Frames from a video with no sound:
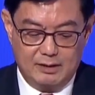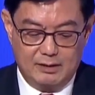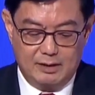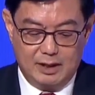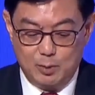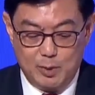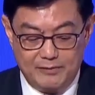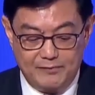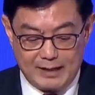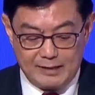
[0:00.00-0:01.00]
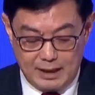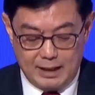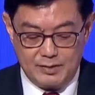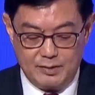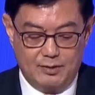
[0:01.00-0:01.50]
It will affect
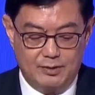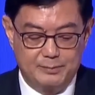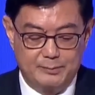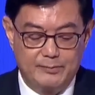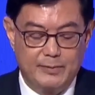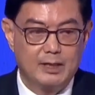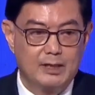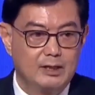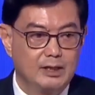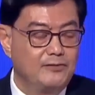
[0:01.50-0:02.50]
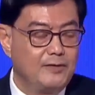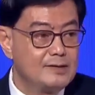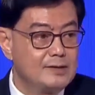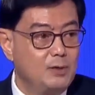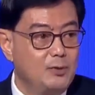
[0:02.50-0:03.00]
us all. The
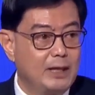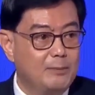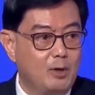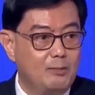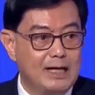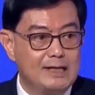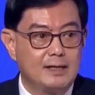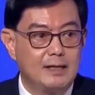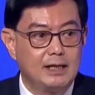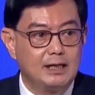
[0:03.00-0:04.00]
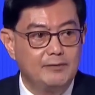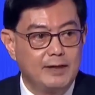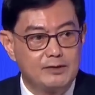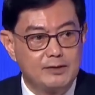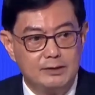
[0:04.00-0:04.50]
faster we can mobilize collective
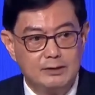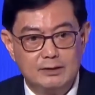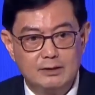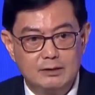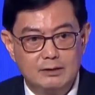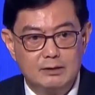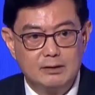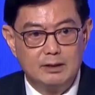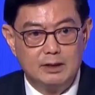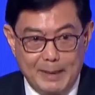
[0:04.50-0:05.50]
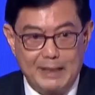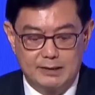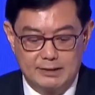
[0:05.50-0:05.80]
action, the better.